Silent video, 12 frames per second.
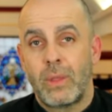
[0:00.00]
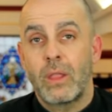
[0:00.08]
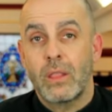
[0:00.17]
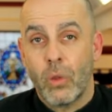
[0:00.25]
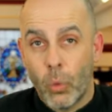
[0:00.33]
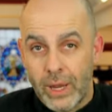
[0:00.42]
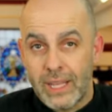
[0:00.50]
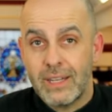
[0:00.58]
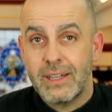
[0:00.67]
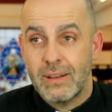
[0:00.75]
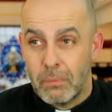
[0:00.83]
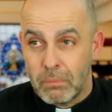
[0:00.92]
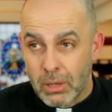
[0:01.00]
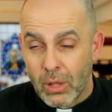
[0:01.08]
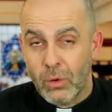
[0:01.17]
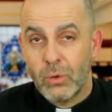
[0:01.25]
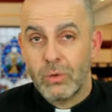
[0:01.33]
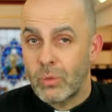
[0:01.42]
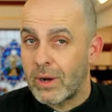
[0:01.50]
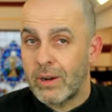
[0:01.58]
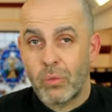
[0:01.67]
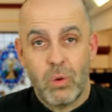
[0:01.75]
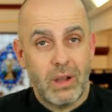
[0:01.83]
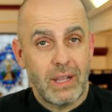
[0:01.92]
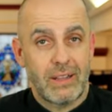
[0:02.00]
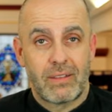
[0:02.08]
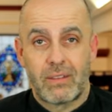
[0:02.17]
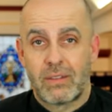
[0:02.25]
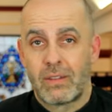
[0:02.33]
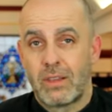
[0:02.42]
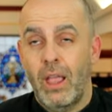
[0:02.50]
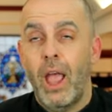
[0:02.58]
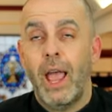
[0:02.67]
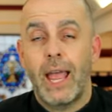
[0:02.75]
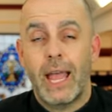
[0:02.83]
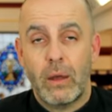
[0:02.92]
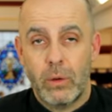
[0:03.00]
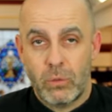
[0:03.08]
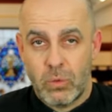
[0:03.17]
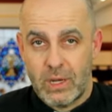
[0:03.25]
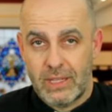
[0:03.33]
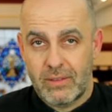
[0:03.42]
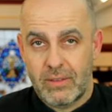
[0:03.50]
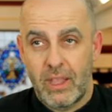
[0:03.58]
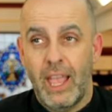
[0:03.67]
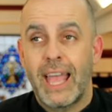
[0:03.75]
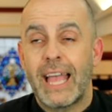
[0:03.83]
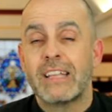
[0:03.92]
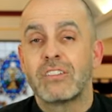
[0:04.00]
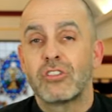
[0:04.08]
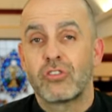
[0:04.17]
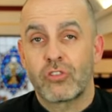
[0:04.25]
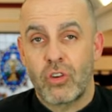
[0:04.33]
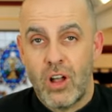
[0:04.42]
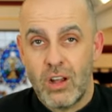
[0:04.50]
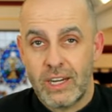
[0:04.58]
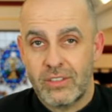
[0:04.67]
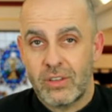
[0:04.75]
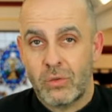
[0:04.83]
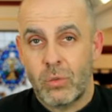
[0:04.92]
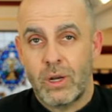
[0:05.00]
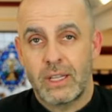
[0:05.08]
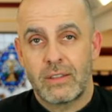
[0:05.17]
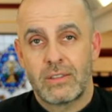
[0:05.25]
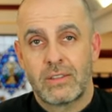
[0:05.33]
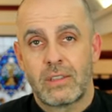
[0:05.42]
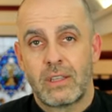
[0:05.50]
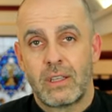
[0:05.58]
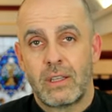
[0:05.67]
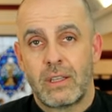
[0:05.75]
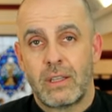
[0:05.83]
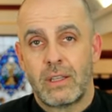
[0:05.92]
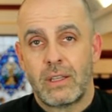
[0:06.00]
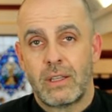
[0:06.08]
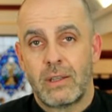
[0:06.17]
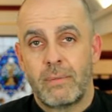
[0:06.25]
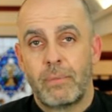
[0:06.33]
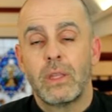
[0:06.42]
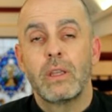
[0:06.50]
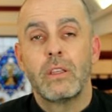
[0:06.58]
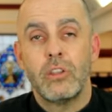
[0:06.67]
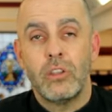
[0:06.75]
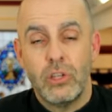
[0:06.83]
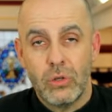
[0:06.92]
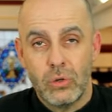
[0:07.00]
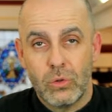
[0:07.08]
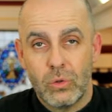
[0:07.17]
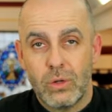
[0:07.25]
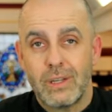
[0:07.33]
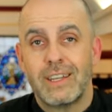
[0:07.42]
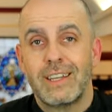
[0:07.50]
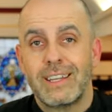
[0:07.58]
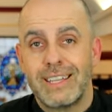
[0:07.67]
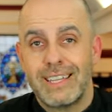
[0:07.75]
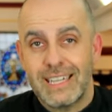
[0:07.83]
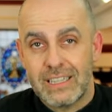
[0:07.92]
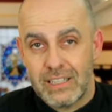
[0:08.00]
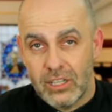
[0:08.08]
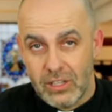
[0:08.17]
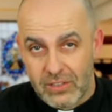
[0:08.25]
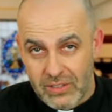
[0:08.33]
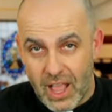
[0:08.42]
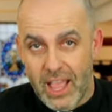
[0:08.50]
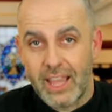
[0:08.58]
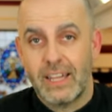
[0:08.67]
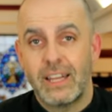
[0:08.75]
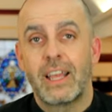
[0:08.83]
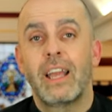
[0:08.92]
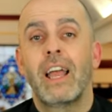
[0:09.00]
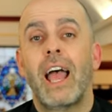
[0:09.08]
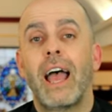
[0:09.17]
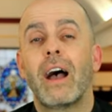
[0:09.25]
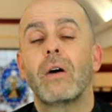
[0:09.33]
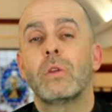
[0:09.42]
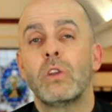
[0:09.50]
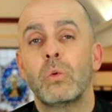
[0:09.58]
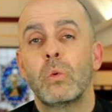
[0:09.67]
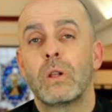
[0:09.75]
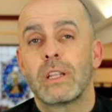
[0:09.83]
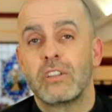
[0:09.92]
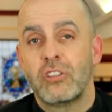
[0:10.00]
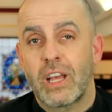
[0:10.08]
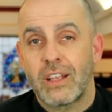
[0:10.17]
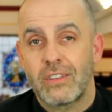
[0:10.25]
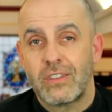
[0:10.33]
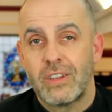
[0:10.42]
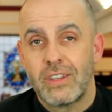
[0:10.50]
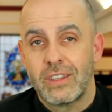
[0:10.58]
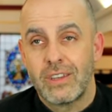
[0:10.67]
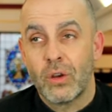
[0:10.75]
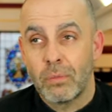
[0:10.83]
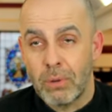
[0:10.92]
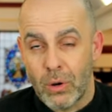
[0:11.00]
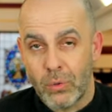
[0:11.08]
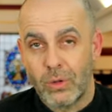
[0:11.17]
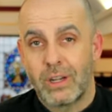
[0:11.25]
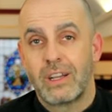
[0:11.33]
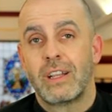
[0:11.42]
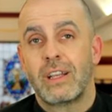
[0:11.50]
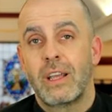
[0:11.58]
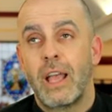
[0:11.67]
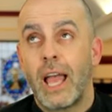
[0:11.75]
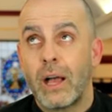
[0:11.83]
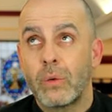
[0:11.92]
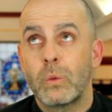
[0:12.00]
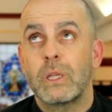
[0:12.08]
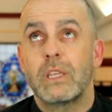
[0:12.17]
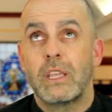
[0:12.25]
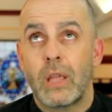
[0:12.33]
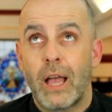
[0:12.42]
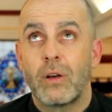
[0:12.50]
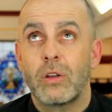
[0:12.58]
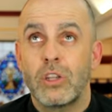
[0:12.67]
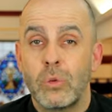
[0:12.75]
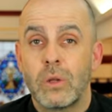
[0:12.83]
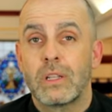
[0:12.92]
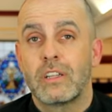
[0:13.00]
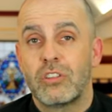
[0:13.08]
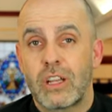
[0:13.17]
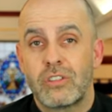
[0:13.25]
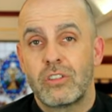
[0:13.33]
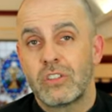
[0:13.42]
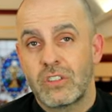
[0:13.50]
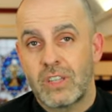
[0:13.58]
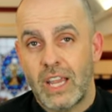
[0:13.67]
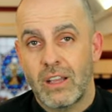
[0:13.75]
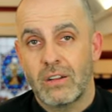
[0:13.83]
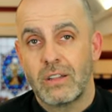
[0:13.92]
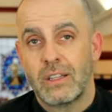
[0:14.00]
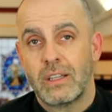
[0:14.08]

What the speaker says: The wind blows where it wants, how it wants, as strong as it wants. You get to decide how you will adjust your boat, how you will adjust your sail